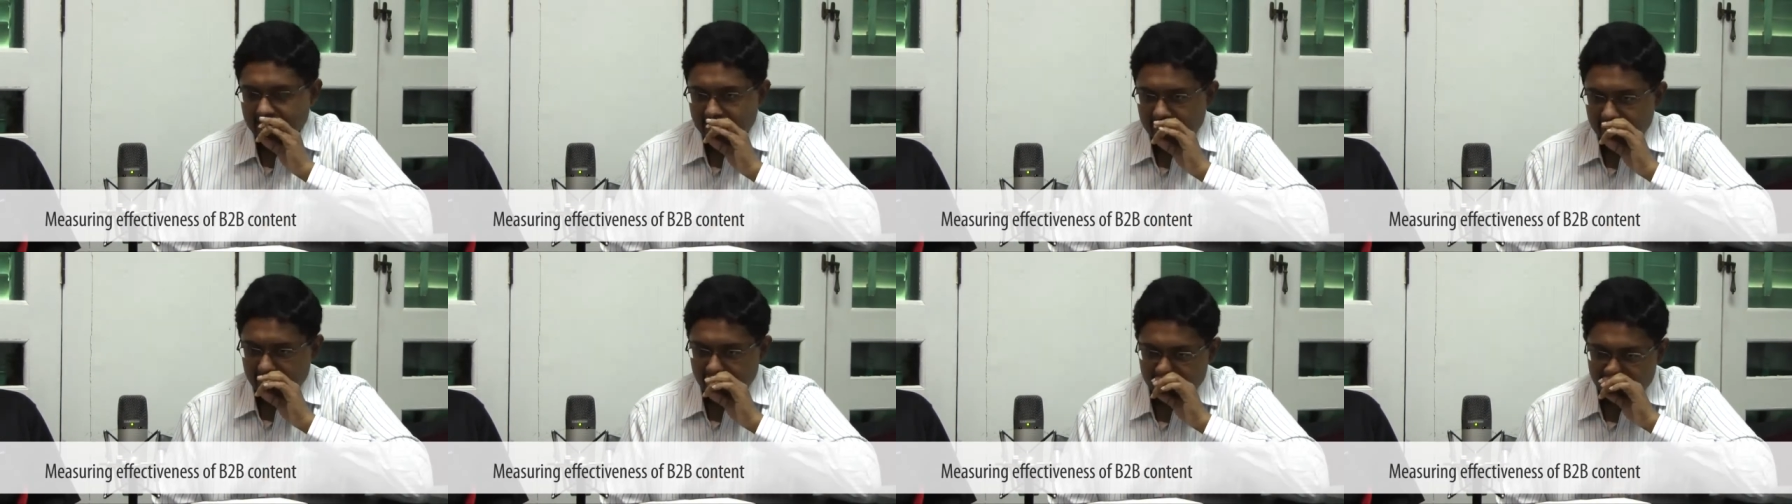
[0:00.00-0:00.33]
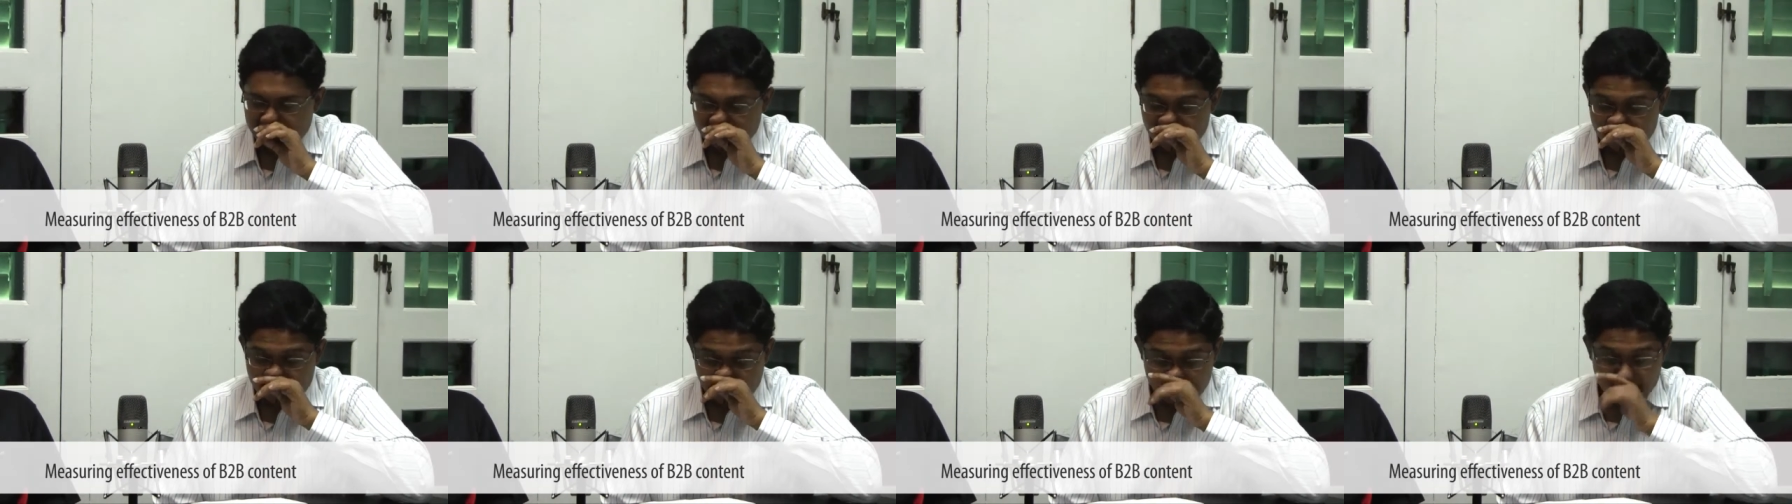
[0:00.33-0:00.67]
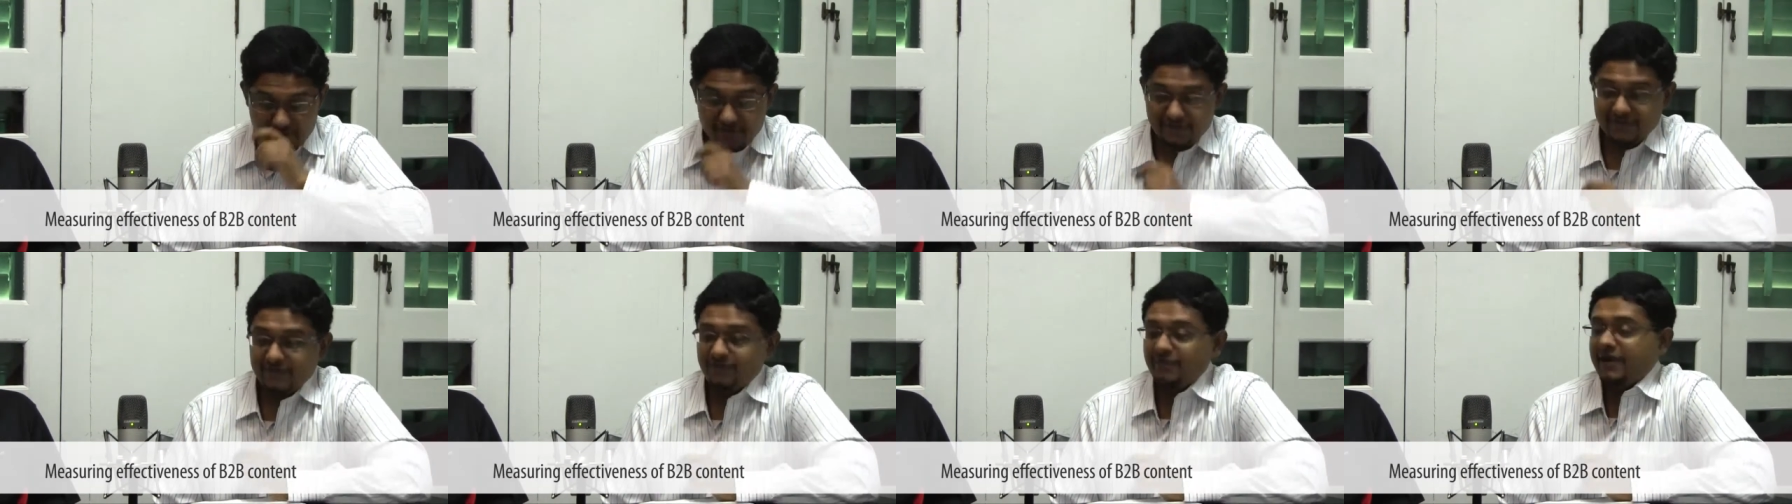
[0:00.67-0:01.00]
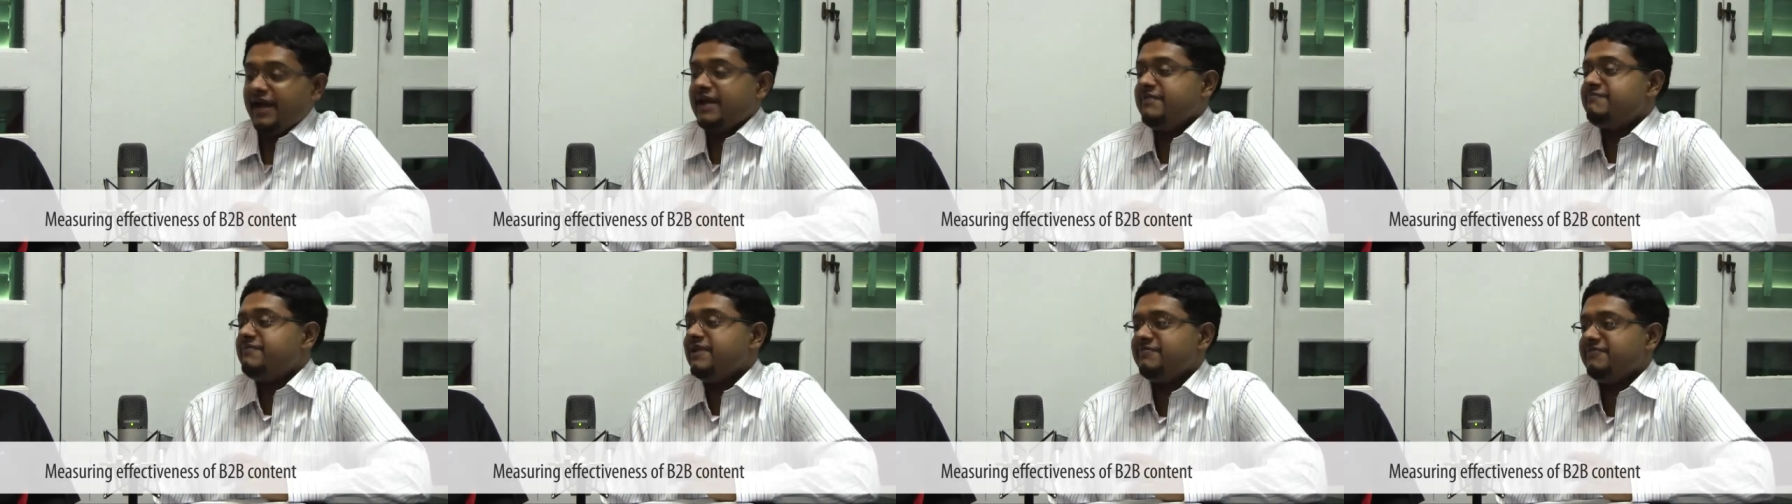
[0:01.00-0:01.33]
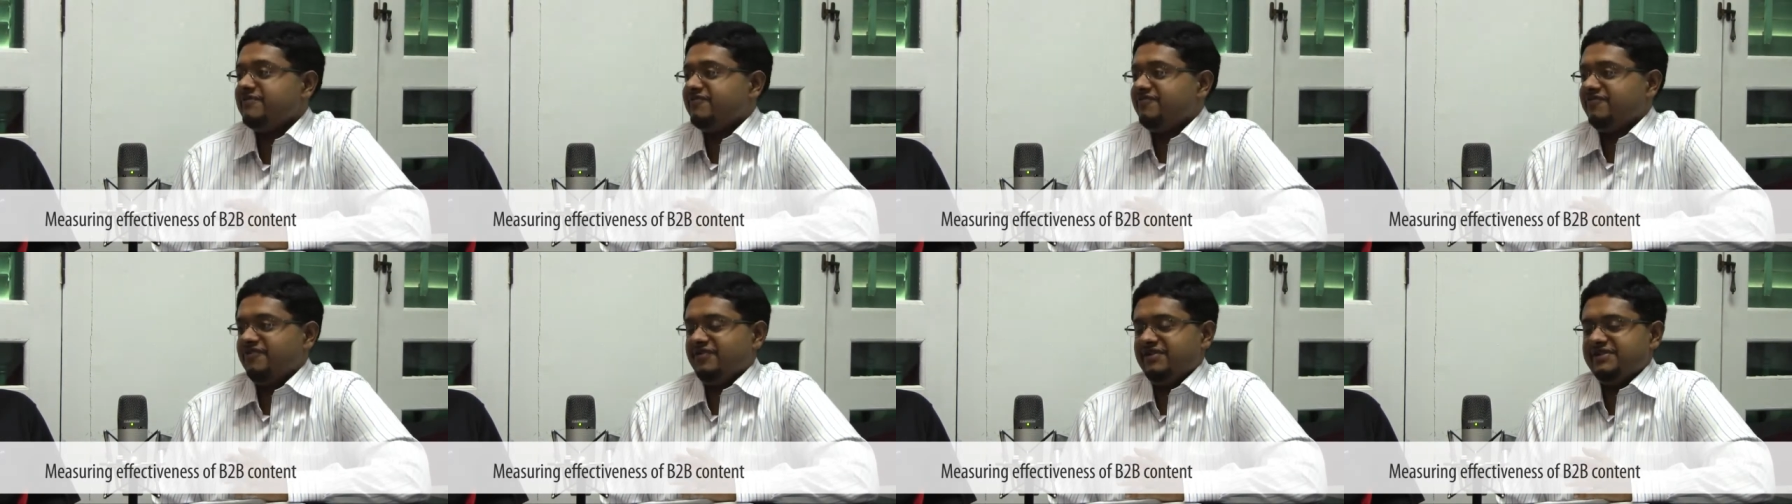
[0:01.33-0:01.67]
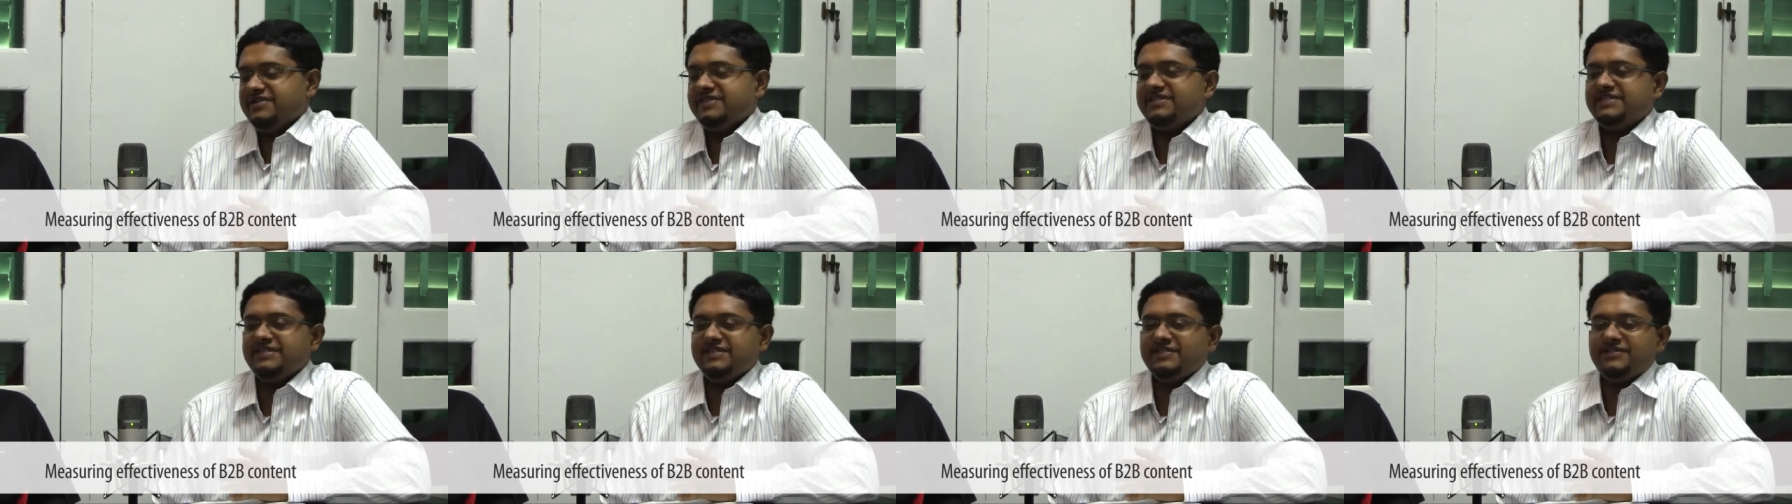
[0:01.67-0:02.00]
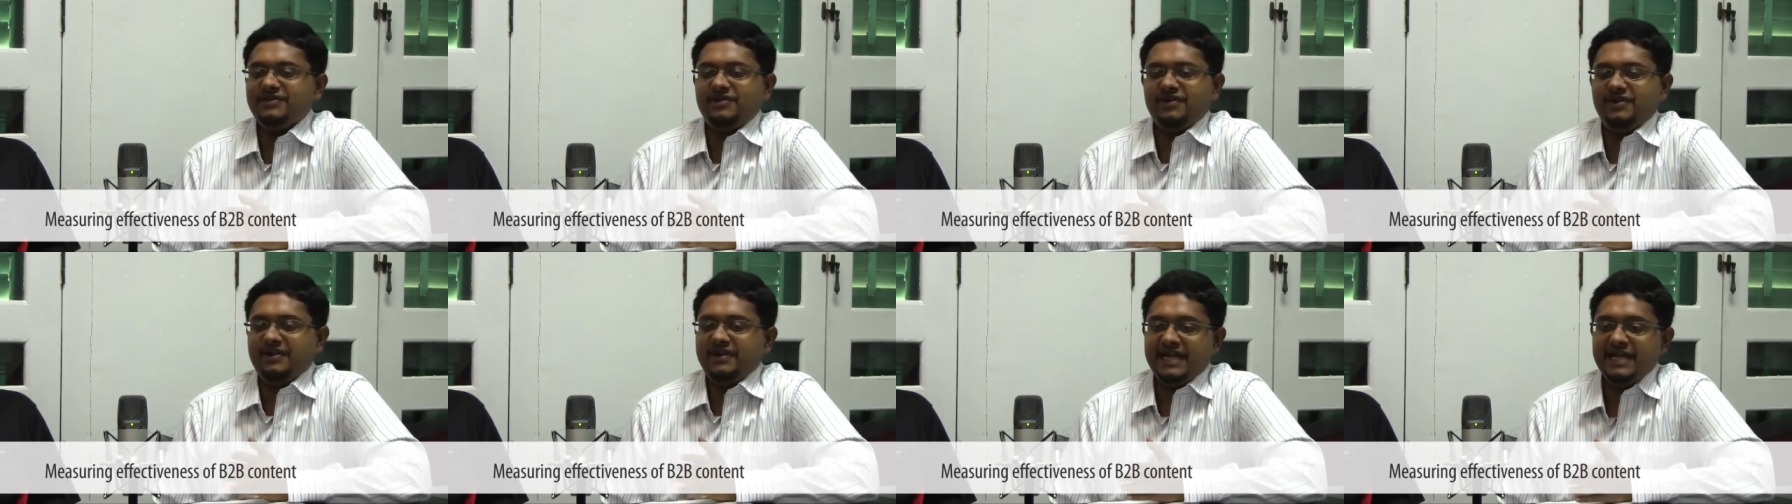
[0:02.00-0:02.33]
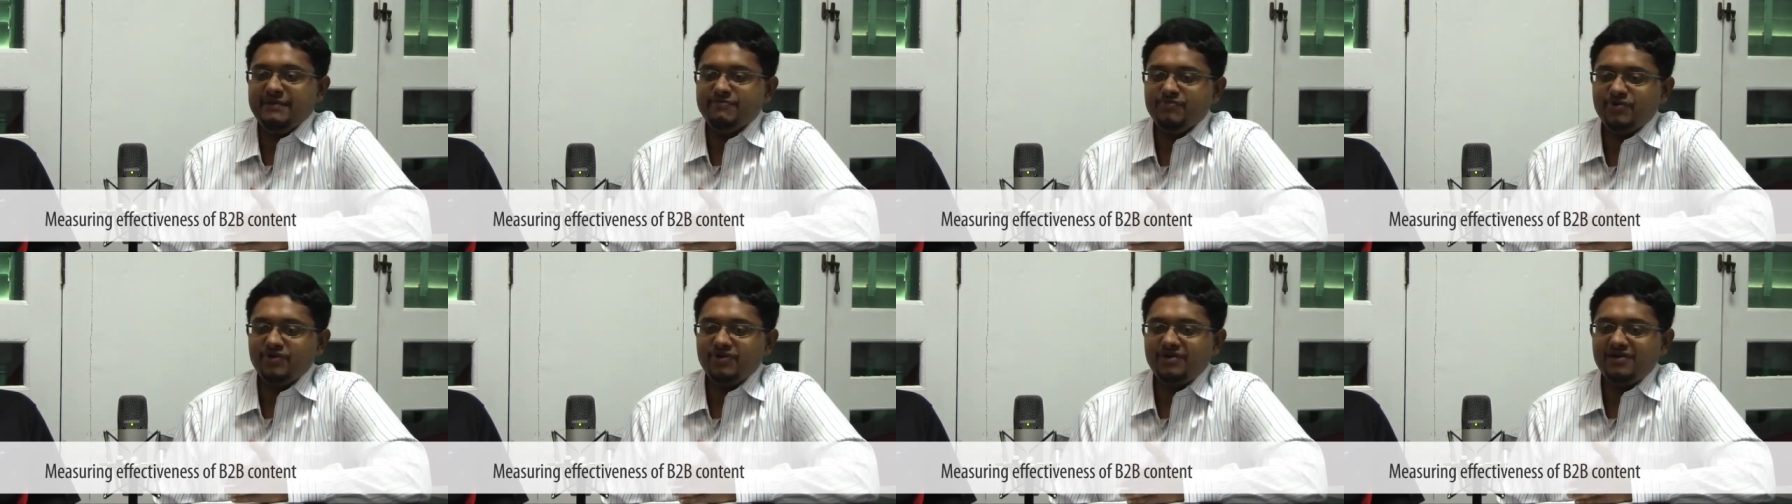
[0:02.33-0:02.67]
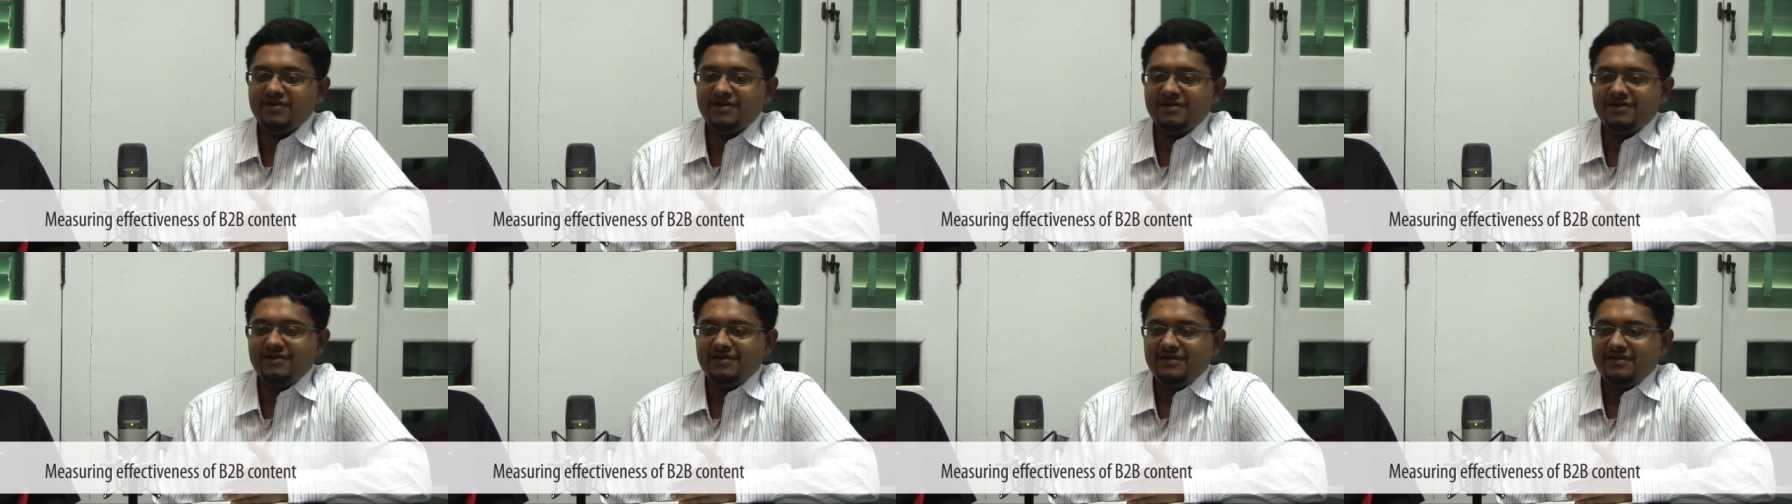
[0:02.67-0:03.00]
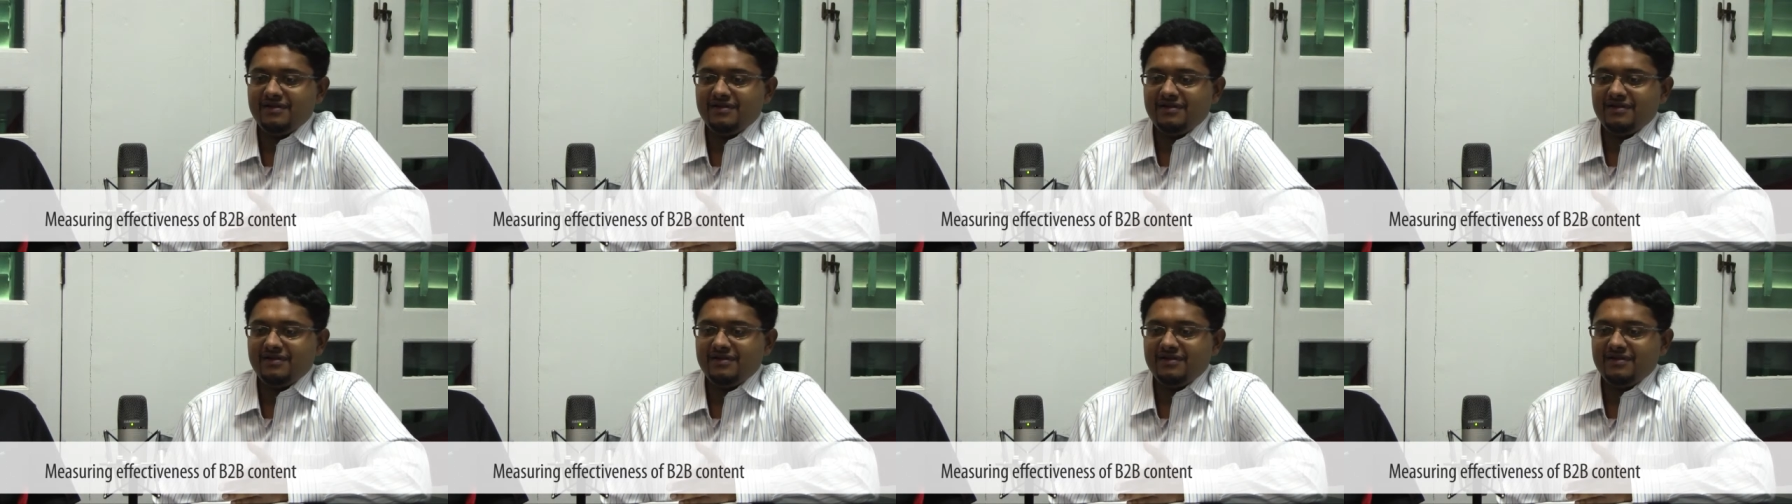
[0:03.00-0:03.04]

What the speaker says: If you produce a white paper, for instance, or an ebook,